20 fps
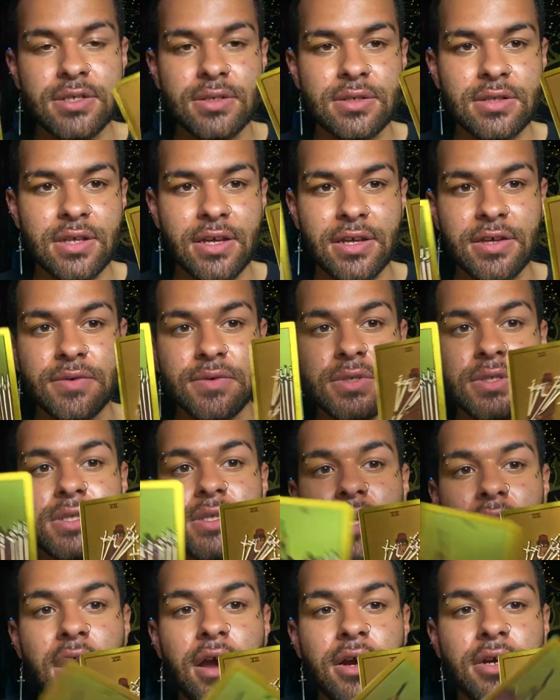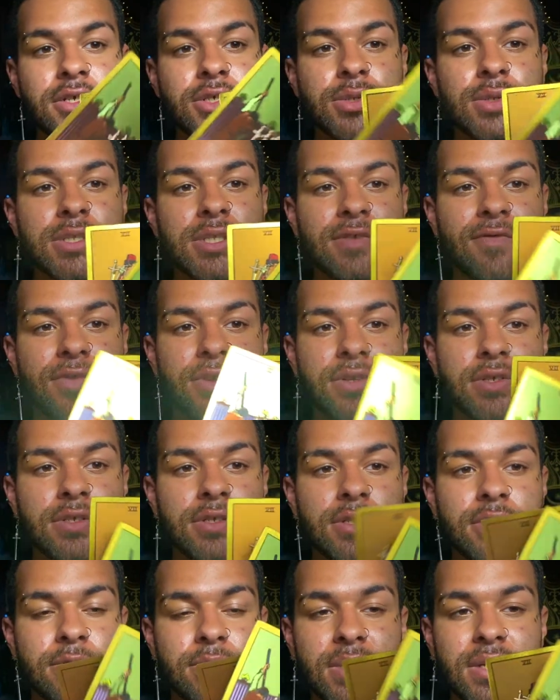like, it was a hard choice for you to
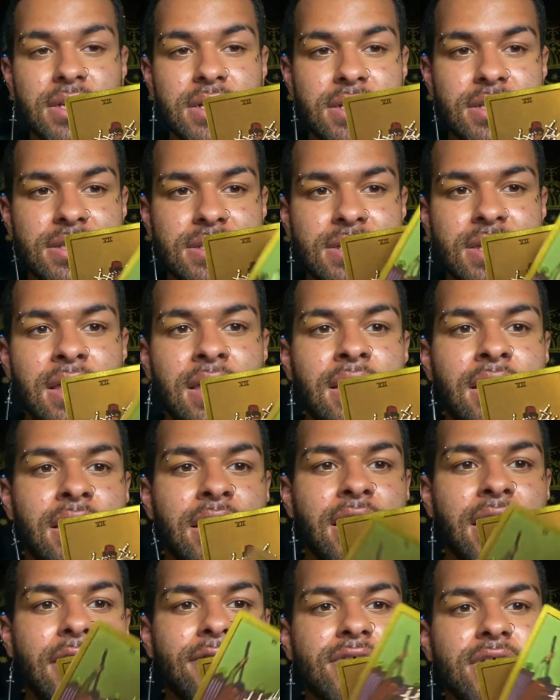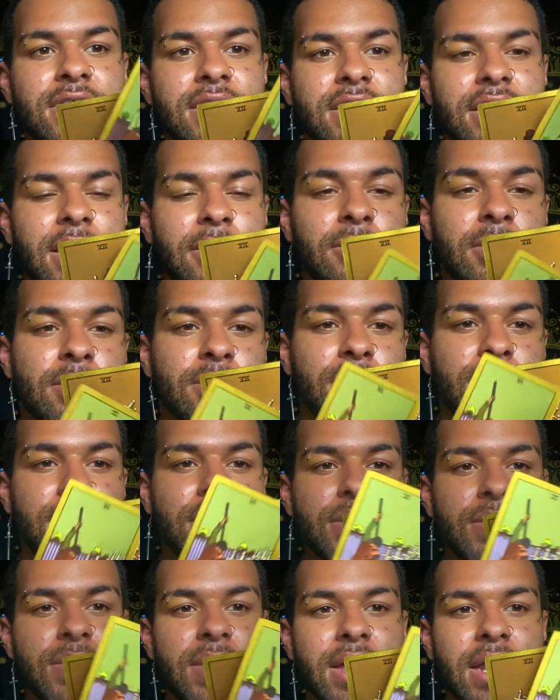do because I feel like at one point
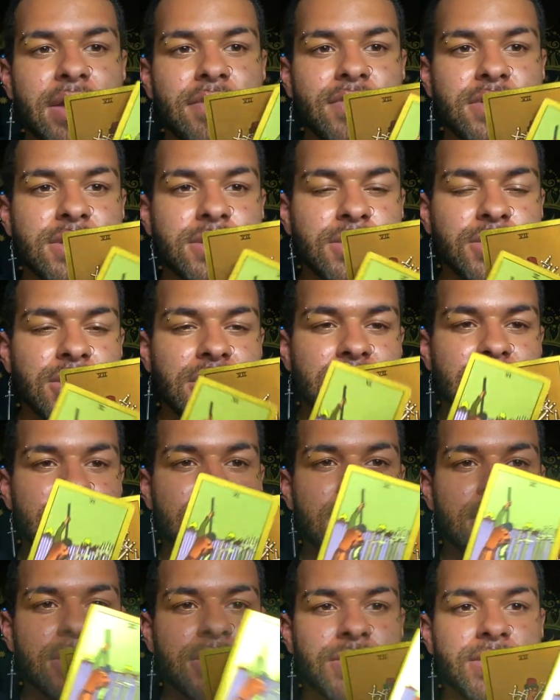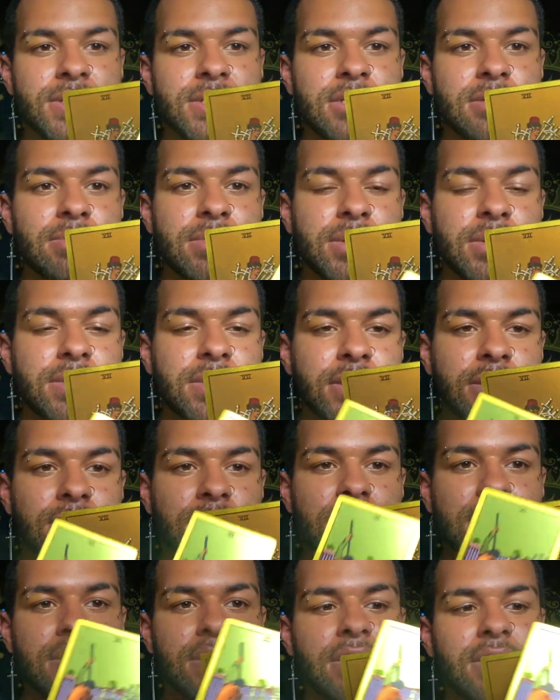you kind of associated all your stability
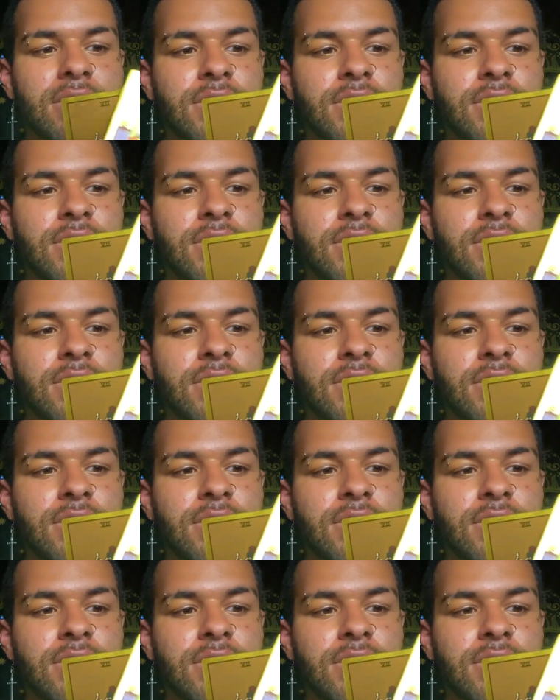with it.